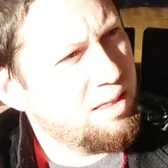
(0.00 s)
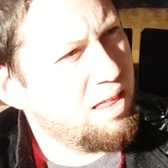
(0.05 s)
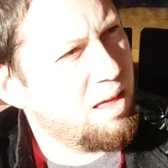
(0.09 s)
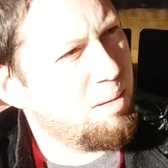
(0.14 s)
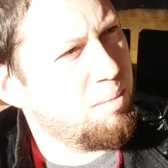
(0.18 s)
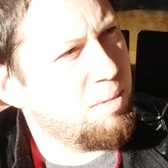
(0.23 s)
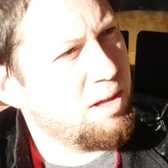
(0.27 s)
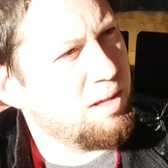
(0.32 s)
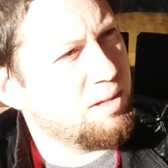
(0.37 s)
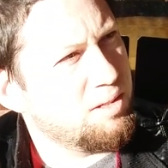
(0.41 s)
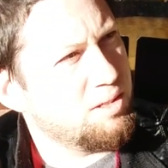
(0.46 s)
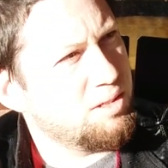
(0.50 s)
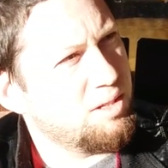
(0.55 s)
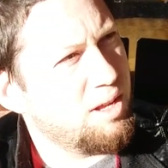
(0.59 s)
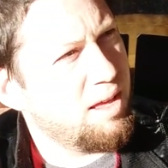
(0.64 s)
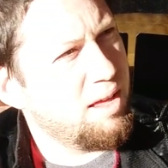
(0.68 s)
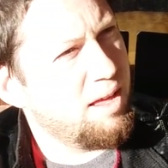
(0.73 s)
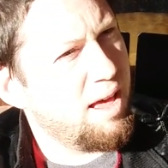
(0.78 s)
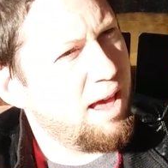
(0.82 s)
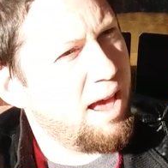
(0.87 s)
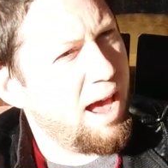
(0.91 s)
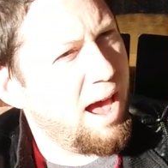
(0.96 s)
That means,
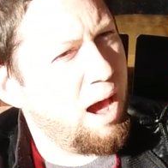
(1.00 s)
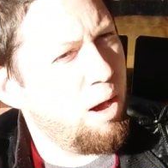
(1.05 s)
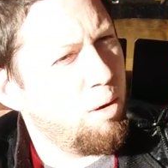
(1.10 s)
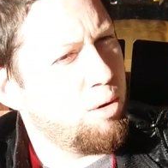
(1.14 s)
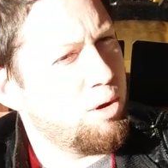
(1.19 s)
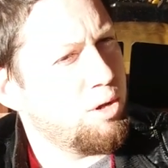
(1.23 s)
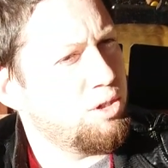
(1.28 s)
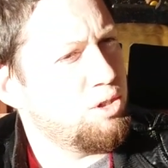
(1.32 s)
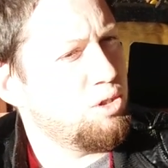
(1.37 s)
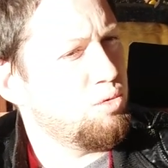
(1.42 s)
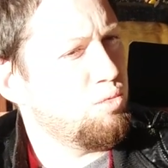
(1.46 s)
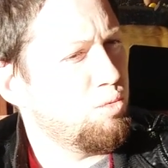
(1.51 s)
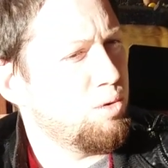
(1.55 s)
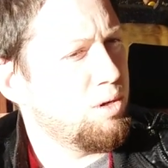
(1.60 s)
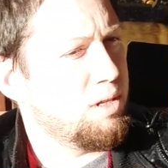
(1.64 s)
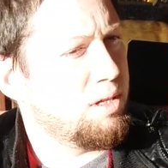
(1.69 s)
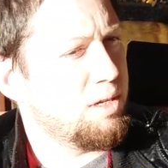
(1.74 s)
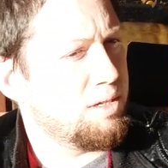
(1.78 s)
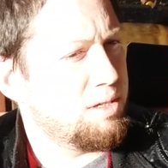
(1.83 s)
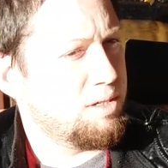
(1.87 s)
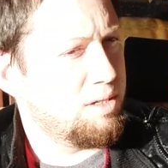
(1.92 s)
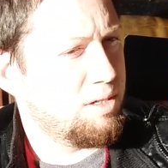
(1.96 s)
how could you
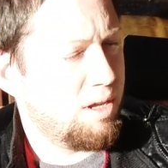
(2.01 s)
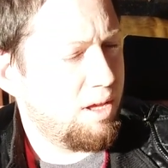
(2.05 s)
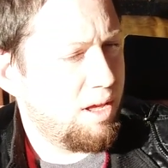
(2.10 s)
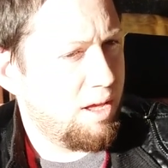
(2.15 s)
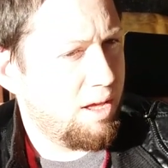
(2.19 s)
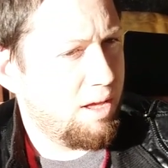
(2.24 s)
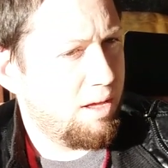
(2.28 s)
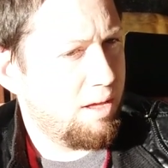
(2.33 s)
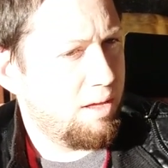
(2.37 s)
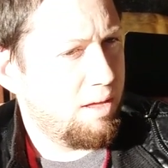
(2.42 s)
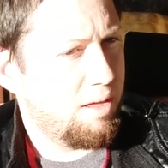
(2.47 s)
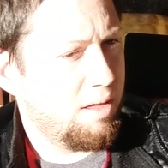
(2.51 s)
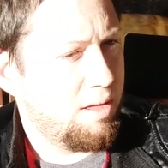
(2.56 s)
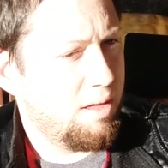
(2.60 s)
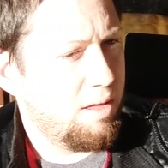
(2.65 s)
really say